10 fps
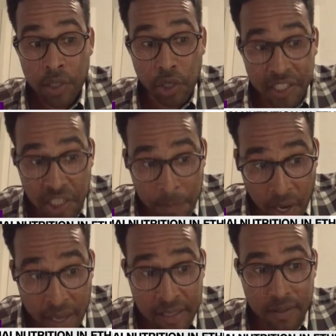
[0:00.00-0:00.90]
So the
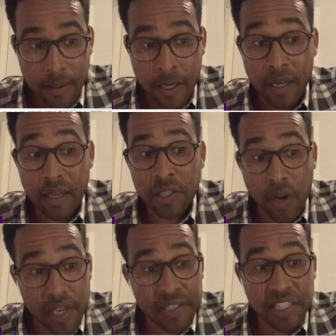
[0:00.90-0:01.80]
demand, uh, as
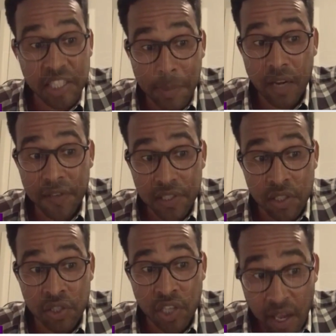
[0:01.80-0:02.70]
far as the T P L F is
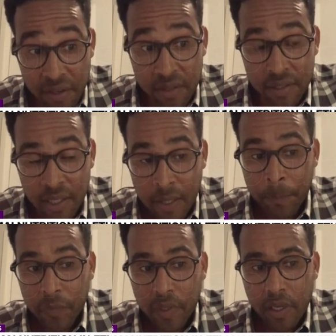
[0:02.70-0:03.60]
concerned,
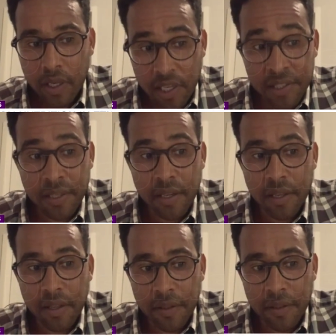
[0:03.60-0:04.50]
is
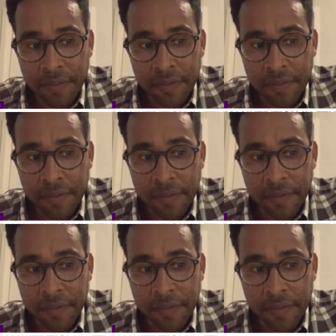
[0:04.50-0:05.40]
that
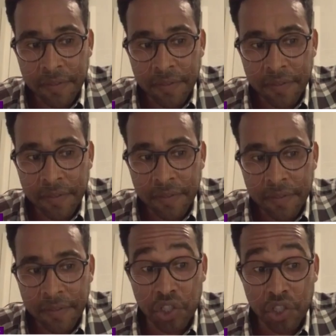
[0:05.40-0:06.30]
the constitution
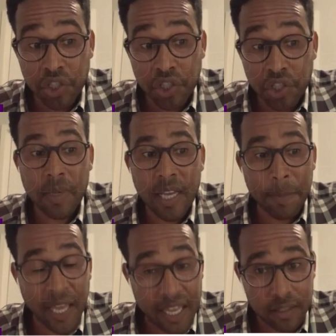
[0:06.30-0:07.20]
should be
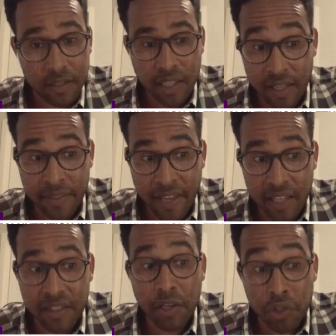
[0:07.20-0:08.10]
upheld, uh,
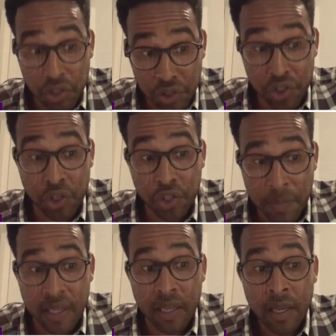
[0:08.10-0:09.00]
that the constitution
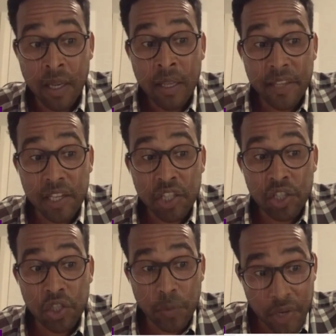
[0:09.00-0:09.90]
should be the
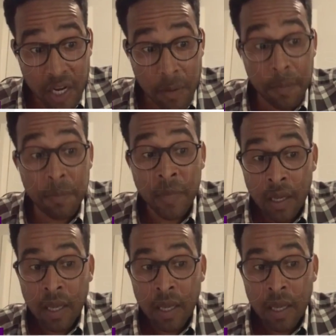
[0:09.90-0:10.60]
supreme